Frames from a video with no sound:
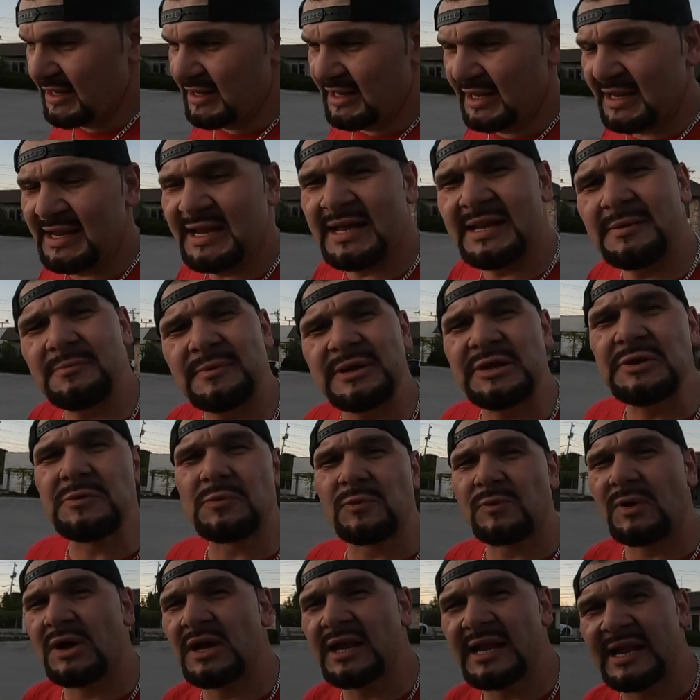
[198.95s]
And then kind of when you
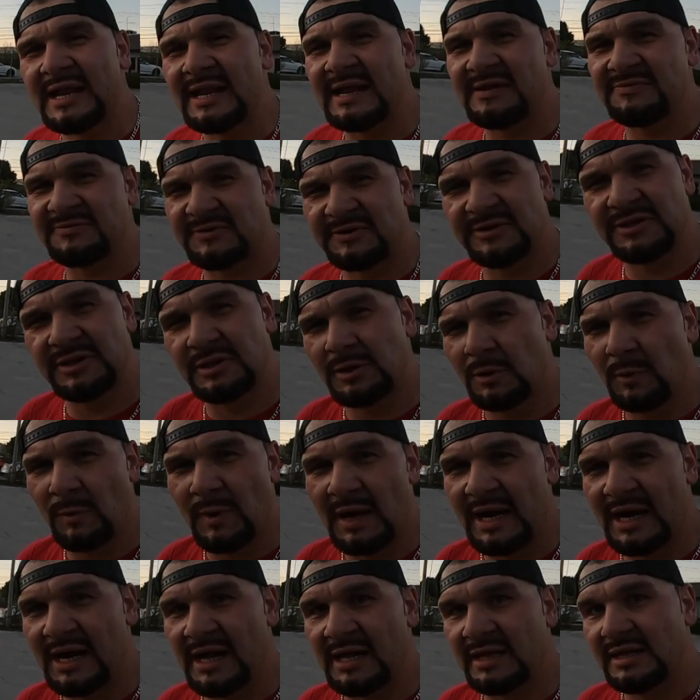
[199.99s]
run it after a little
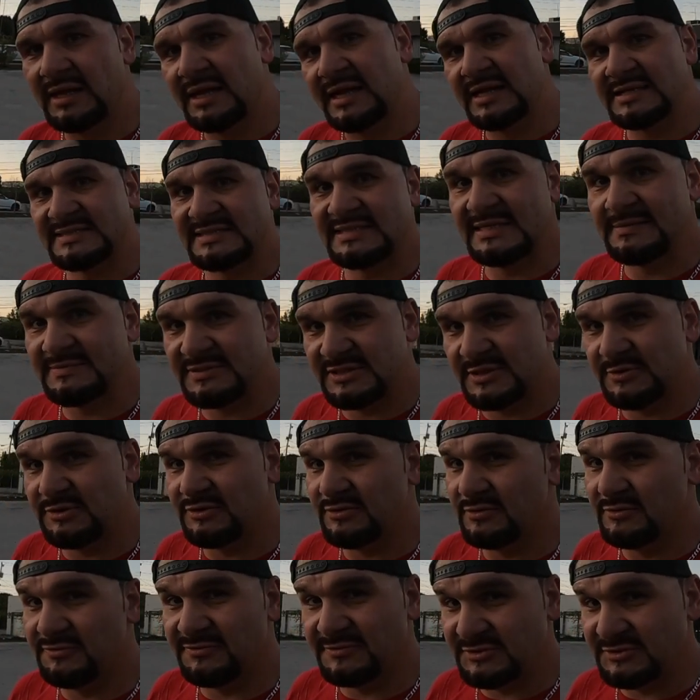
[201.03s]
while, it seems to do